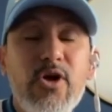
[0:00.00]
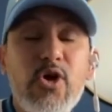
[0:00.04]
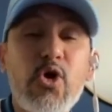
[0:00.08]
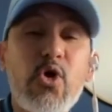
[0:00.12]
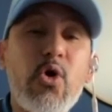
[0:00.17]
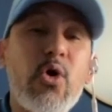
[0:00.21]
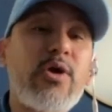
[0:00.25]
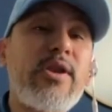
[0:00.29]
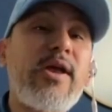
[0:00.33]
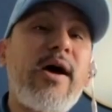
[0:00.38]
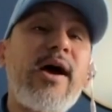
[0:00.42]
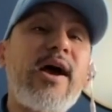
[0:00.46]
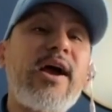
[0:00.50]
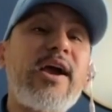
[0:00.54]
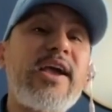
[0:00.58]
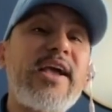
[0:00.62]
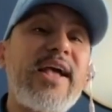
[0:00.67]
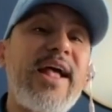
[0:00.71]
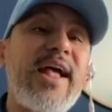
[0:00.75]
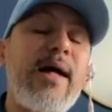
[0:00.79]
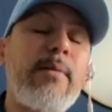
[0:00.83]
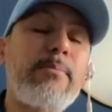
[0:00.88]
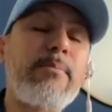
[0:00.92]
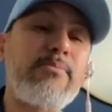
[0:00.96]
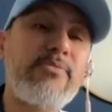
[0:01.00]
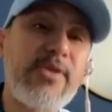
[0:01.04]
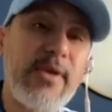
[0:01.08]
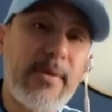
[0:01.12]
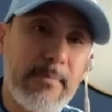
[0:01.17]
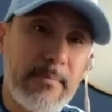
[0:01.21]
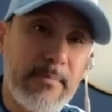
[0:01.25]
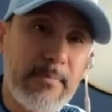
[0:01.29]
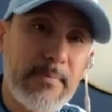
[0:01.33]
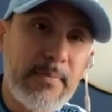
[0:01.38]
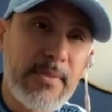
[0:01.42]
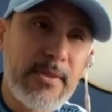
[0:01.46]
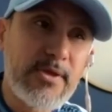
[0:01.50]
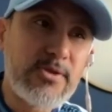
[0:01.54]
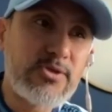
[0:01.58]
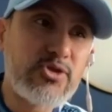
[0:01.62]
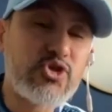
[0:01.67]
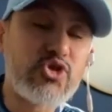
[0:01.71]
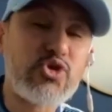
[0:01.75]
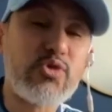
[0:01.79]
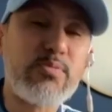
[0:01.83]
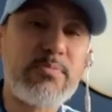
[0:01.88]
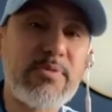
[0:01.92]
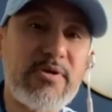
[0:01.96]
gonna help them
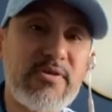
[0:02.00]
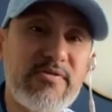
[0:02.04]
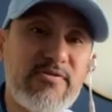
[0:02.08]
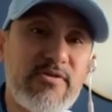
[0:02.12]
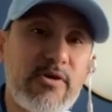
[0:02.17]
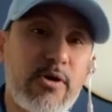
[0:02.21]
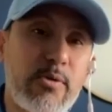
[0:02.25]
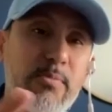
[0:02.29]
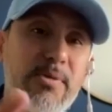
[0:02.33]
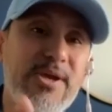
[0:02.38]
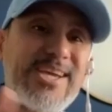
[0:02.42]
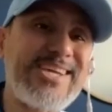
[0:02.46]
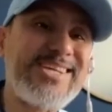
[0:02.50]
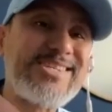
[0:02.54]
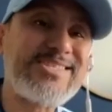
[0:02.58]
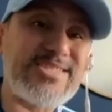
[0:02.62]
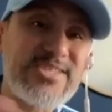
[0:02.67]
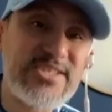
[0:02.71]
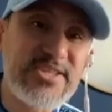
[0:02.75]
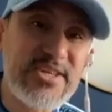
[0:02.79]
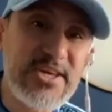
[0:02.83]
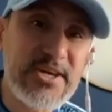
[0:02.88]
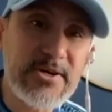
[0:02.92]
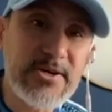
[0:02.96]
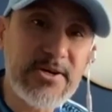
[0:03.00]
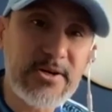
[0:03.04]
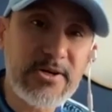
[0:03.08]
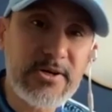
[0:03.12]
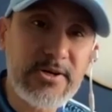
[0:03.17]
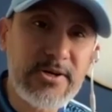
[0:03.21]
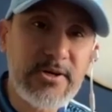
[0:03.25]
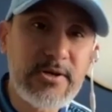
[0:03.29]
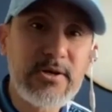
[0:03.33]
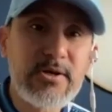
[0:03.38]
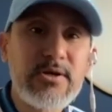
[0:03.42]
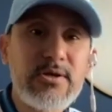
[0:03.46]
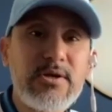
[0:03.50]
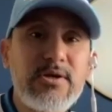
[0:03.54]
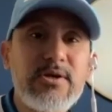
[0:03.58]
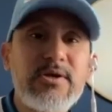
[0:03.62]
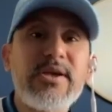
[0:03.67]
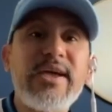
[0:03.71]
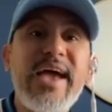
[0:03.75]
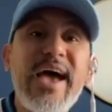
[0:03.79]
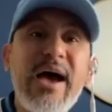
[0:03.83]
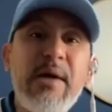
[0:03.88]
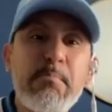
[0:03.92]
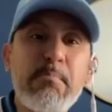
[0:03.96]
to perform easier
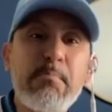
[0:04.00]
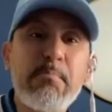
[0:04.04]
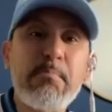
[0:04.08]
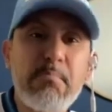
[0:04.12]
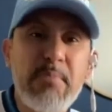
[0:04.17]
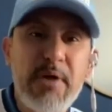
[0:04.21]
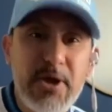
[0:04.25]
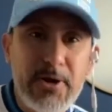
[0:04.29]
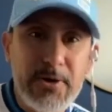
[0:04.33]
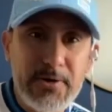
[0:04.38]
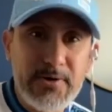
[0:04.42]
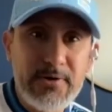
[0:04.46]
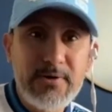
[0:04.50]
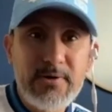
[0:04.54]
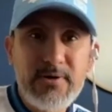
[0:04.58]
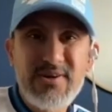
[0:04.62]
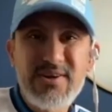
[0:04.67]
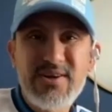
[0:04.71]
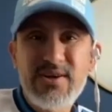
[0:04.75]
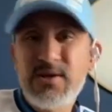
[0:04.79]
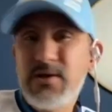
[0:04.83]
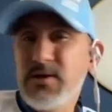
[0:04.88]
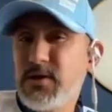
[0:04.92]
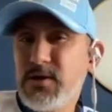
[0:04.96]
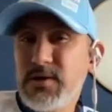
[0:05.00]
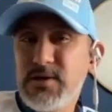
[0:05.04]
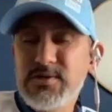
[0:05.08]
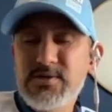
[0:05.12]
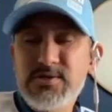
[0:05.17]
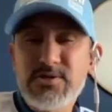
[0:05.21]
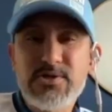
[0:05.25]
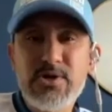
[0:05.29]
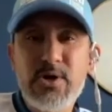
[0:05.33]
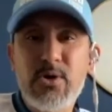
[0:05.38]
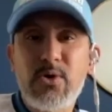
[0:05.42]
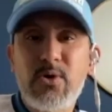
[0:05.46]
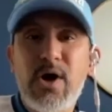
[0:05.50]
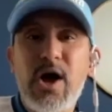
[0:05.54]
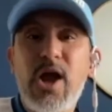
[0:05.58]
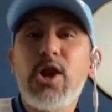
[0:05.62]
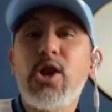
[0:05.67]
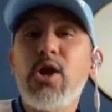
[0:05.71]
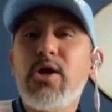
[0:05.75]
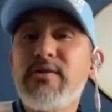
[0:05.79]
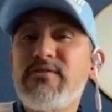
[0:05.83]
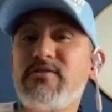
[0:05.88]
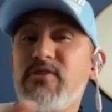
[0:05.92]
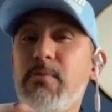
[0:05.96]
and better. So a
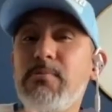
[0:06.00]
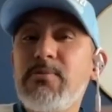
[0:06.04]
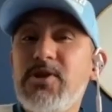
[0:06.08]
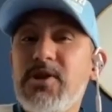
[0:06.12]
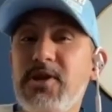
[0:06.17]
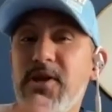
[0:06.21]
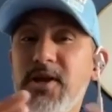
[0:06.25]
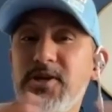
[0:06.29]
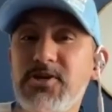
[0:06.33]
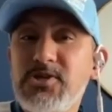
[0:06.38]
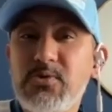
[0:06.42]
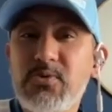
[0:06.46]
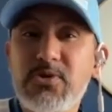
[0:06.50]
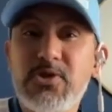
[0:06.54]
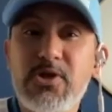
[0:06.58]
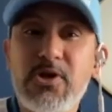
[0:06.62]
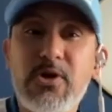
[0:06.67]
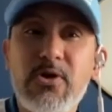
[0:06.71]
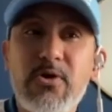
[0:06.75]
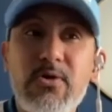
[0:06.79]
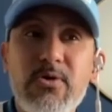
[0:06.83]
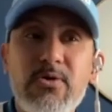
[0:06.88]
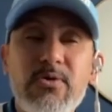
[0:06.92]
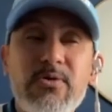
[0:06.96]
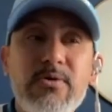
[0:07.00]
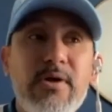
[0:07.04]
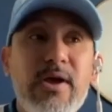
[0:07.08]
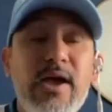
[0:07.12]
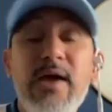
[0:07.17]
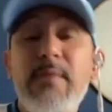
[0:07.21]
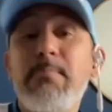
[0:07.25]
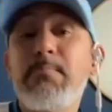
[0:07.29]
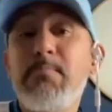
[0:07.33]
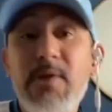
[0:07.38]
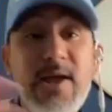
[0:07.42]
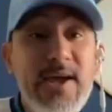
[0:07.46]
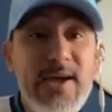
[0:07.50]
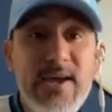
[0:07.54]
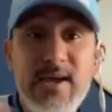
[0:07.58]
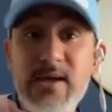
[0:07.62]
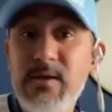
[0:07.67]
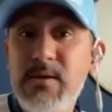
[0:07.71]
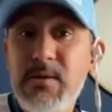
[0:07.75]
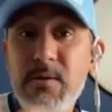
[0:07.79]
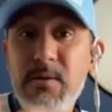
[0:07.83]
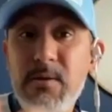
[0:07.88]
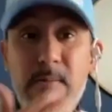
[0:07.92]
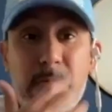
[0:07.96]
lot of communication with the girl and play
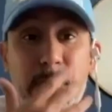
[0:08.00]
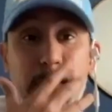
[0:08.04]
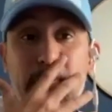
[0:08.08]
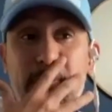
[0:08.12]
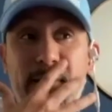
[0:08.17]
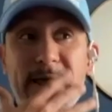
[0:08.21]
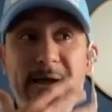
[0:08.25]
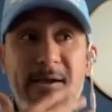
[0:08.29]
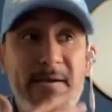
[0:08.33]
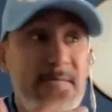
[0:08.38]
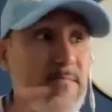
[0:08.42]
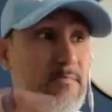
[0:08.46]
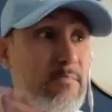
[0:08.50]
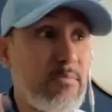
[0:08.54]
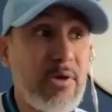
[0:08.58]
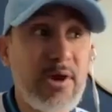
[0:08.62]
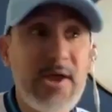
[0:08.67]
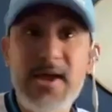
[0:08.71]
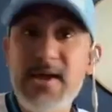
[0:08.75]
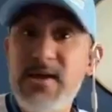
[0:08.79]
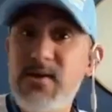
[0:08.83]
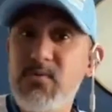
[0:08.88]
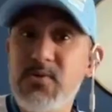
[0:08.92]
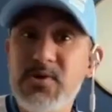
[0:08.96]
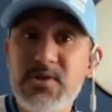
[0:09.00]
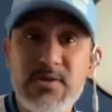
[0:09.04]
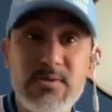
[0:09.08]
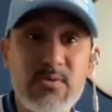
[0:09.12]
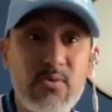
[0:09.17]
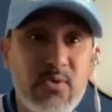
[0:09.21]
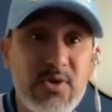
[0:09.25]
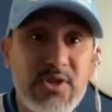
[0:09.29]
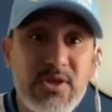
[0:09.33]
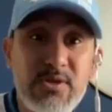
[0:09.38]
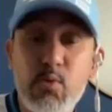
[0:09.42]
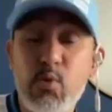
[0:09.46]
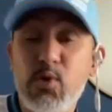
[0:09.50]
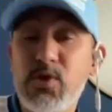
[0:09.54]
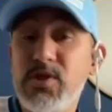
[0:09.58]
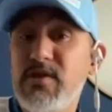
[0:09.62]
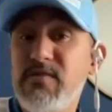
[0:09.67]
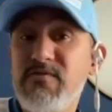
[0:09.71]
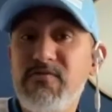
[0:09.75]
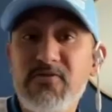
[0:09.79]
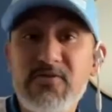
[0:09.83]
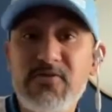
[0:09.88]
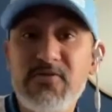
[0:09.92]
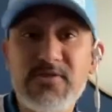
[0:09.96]
with
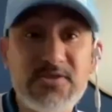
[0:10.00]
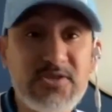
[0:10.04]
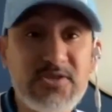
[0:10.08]
different